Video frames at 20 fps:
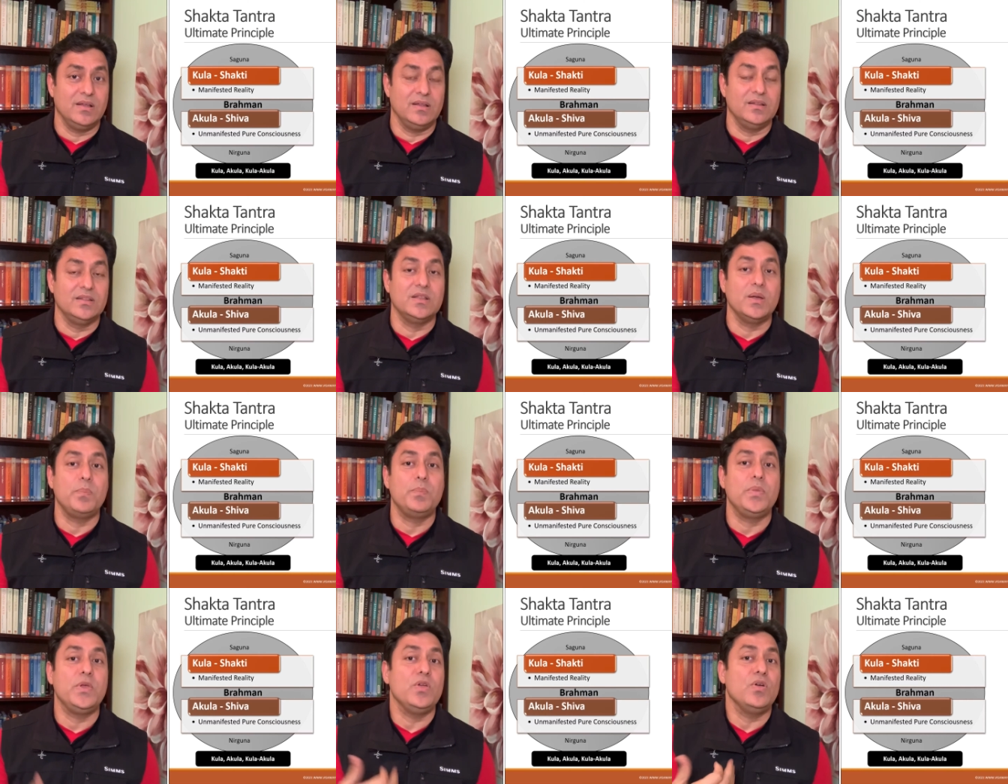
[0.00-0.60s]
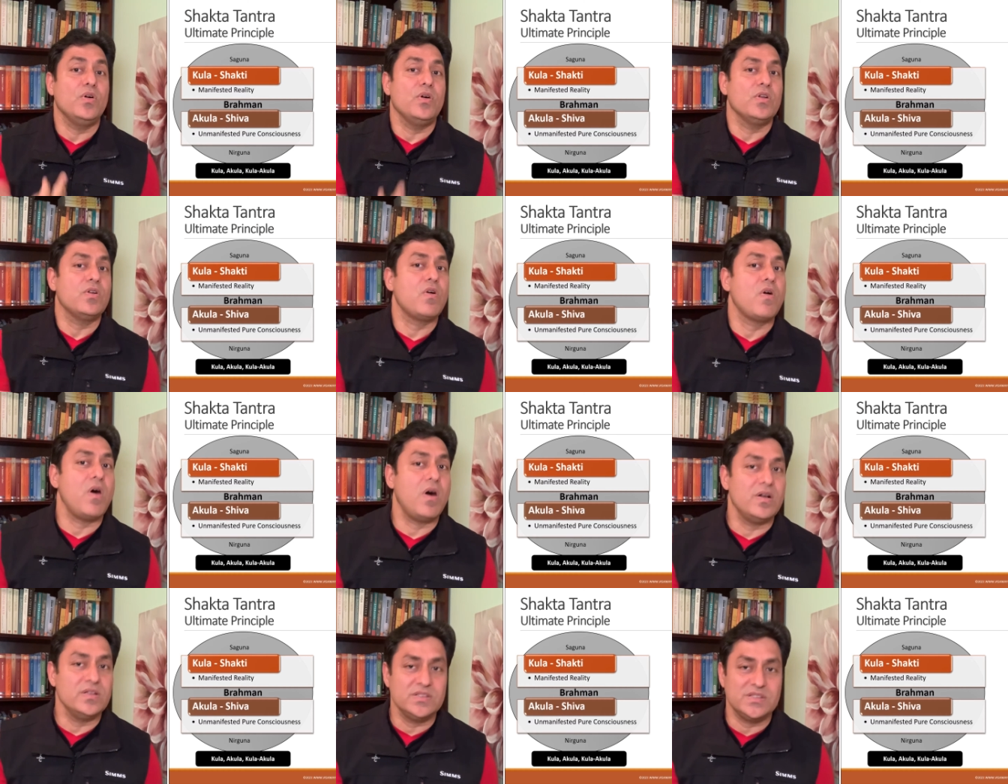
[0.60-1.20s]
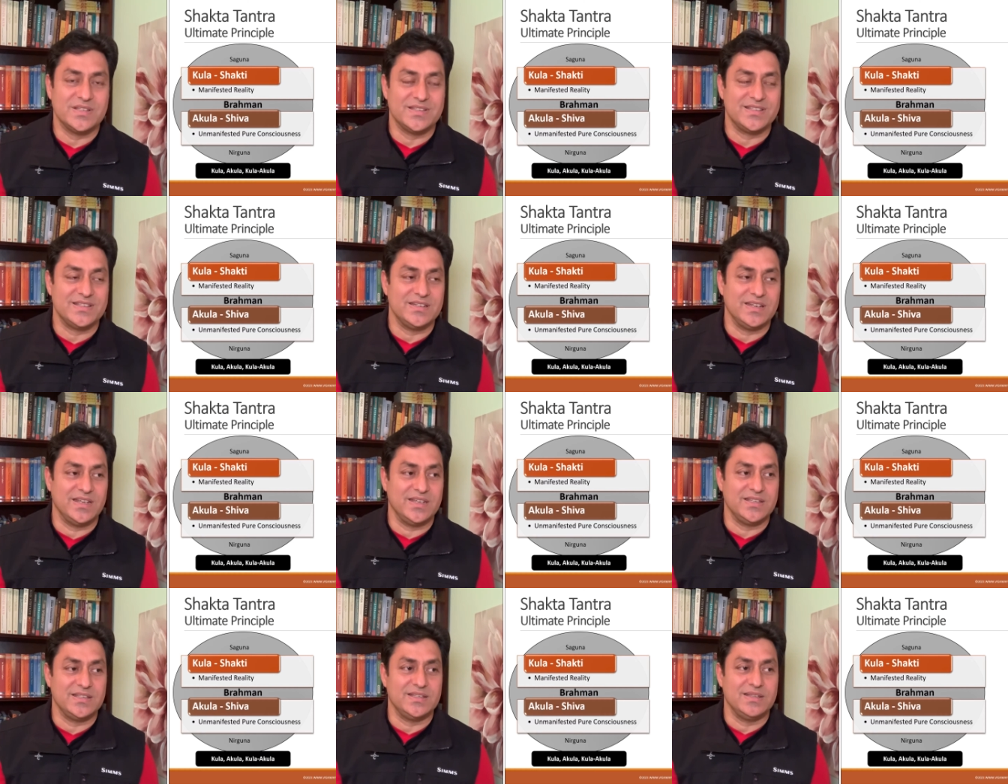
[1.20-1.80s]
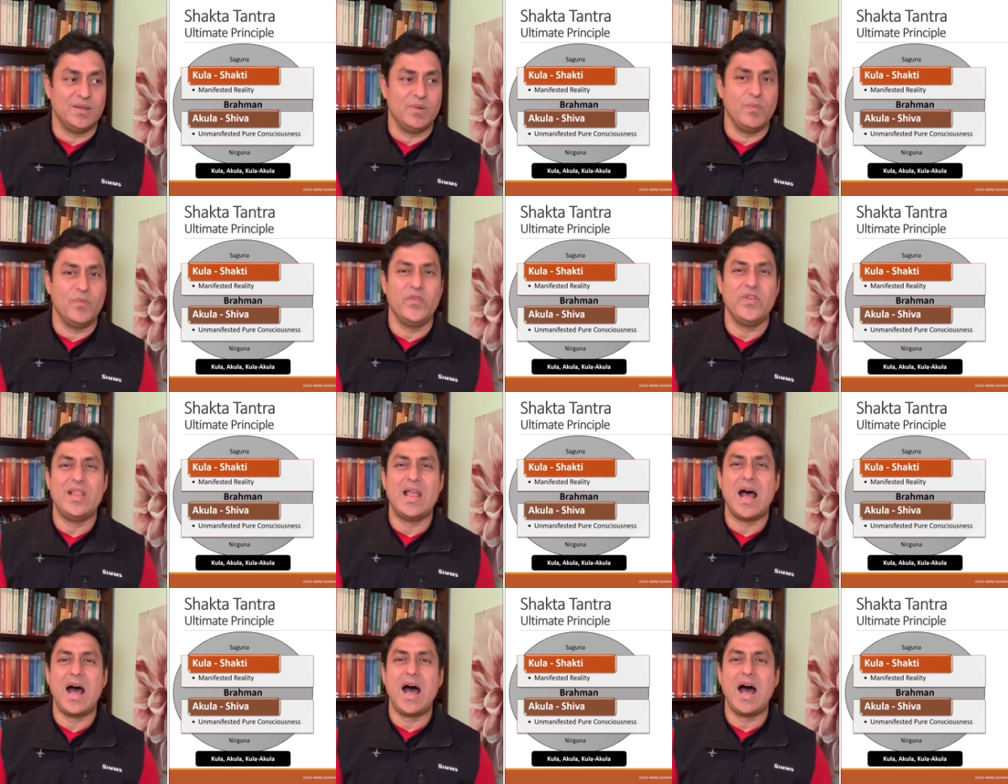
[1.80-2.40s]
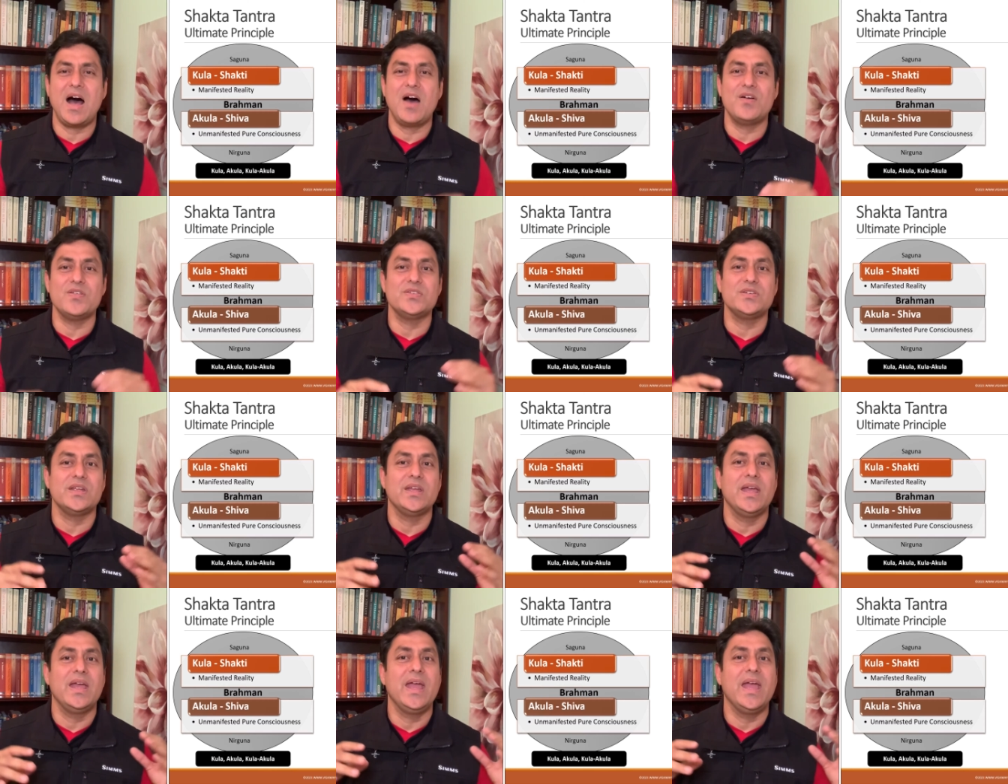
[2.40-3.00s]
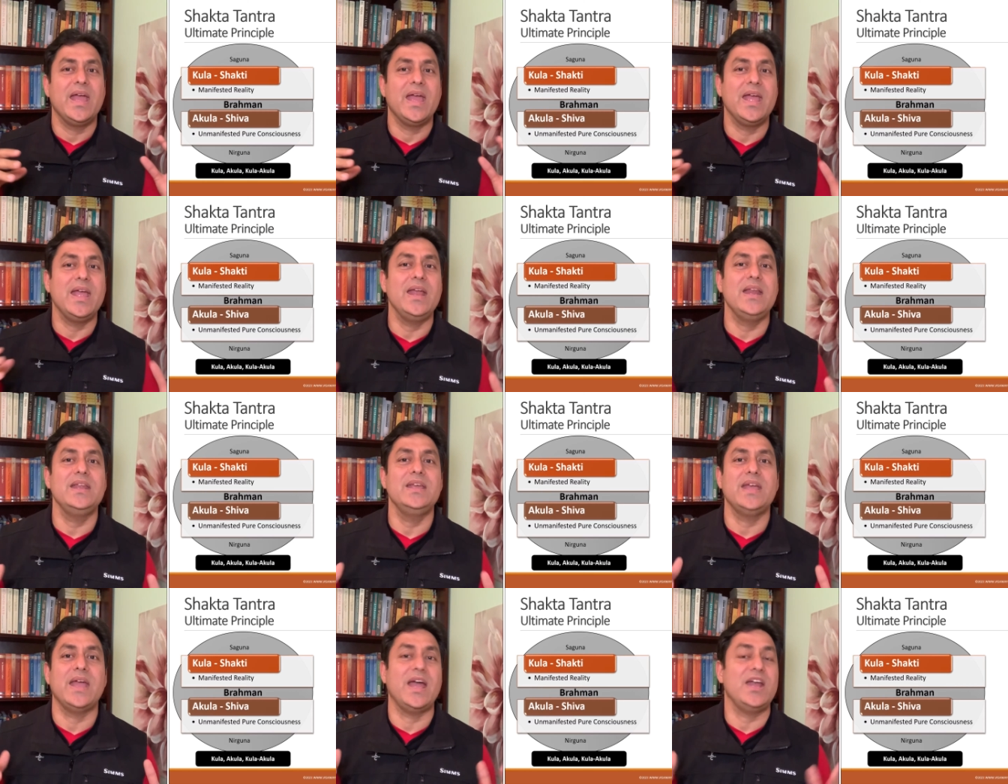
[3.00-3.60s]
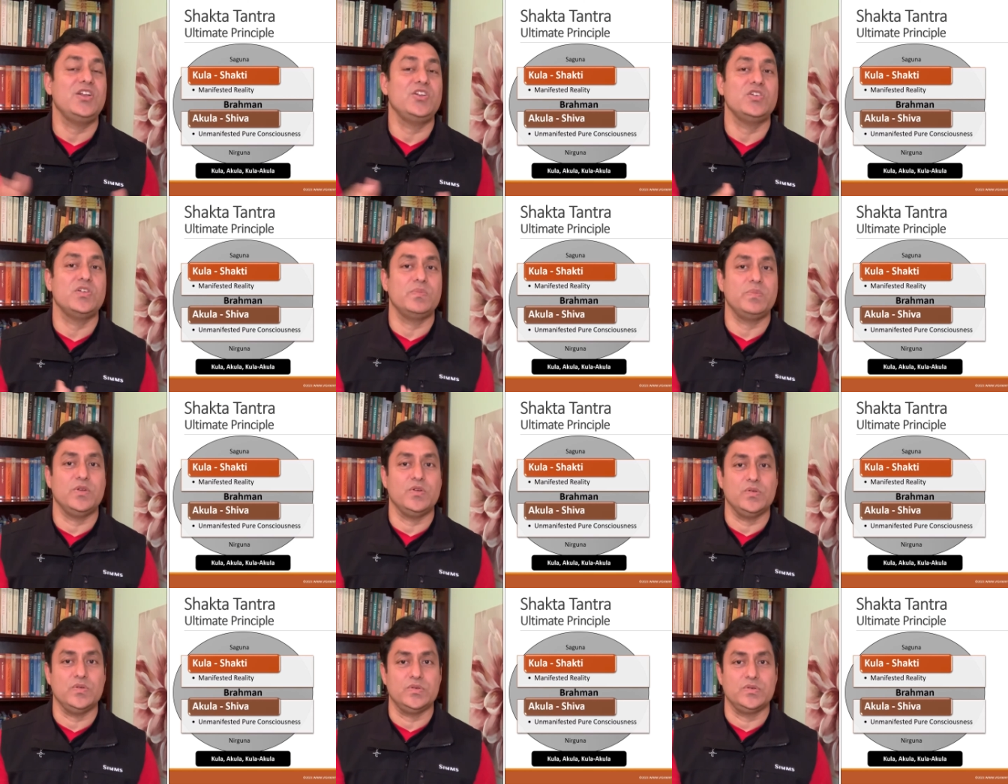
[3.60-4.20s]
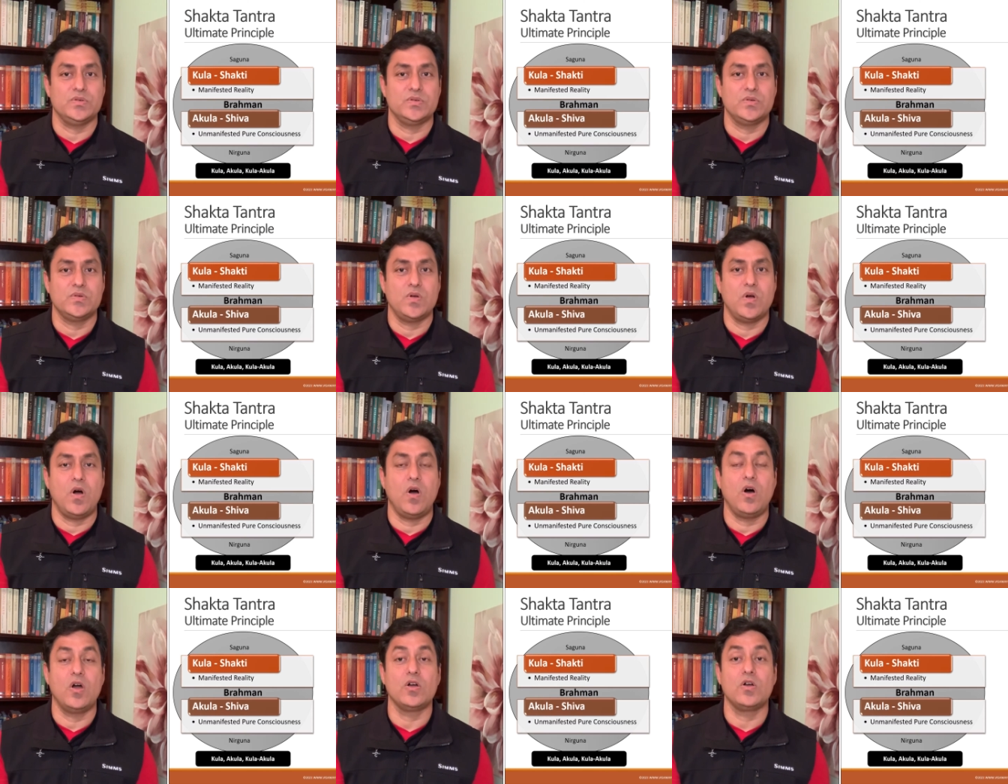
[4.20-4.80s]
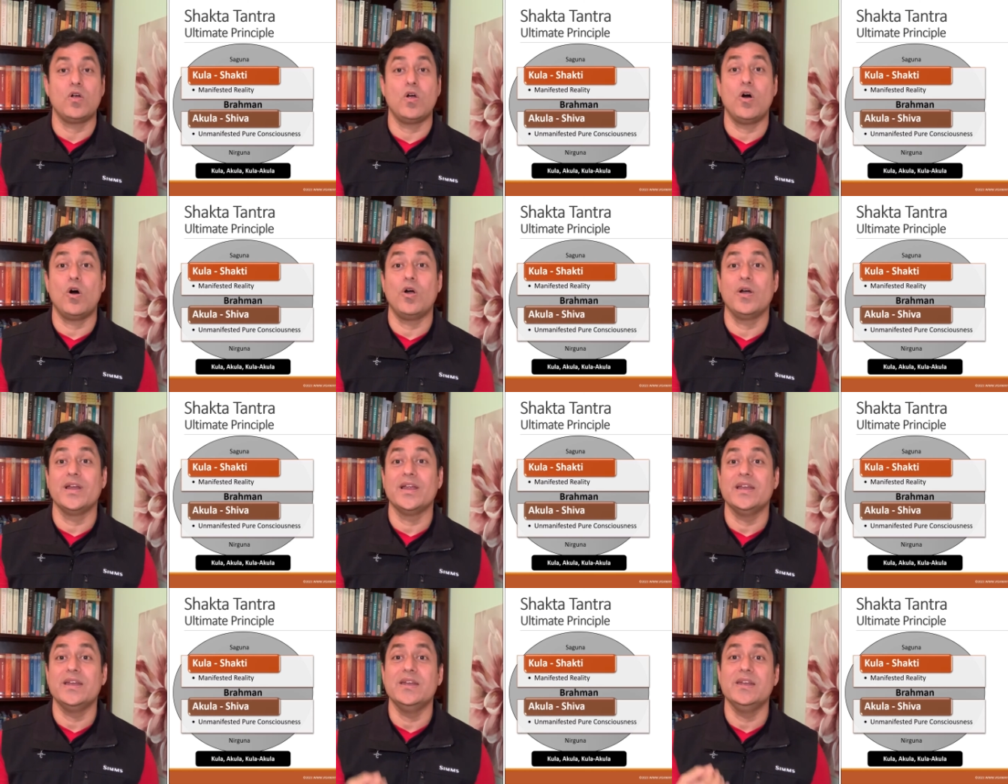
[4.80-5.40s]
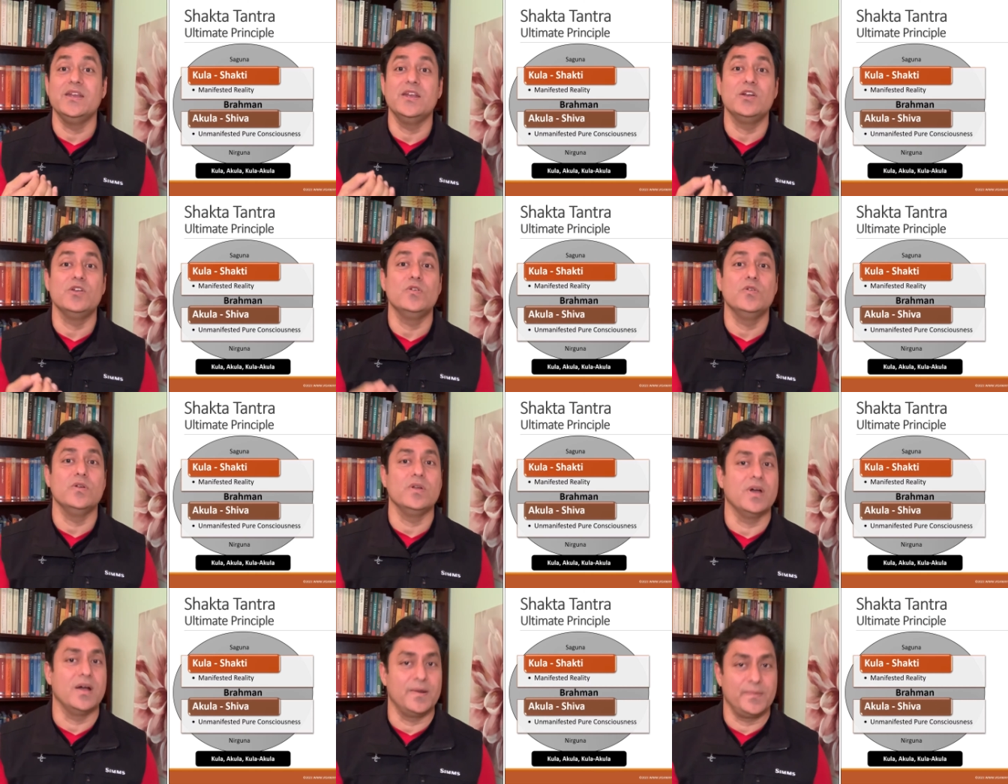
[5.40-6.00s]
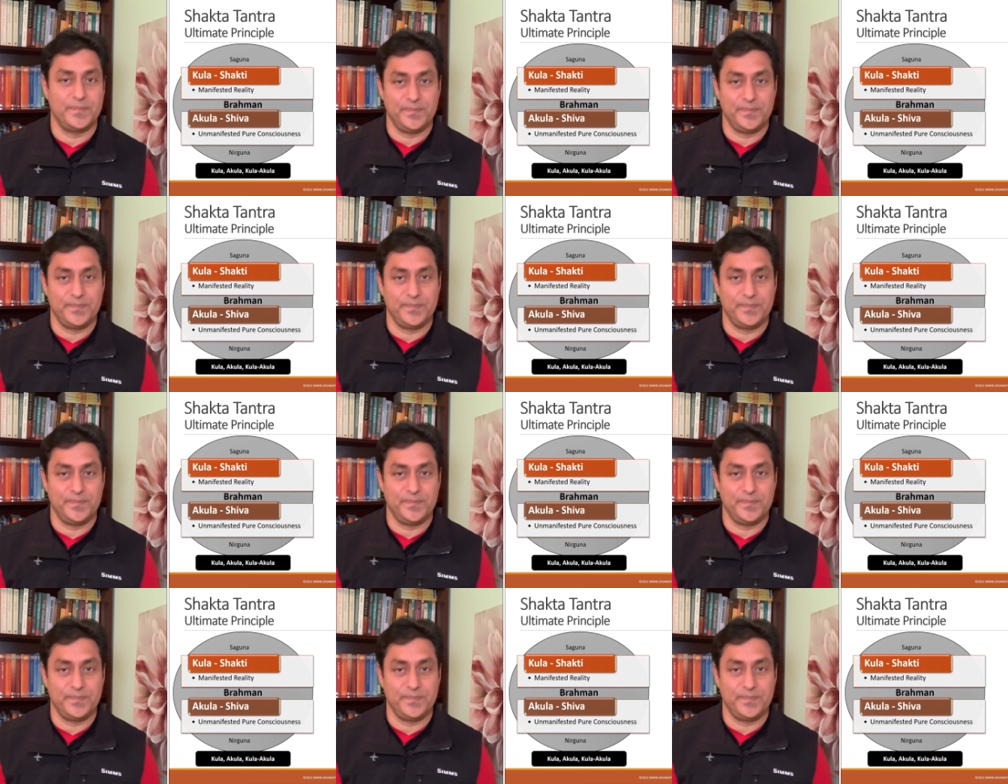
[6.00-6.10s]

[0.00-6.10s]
the pure consciousness without any attribute, or called Nirguna.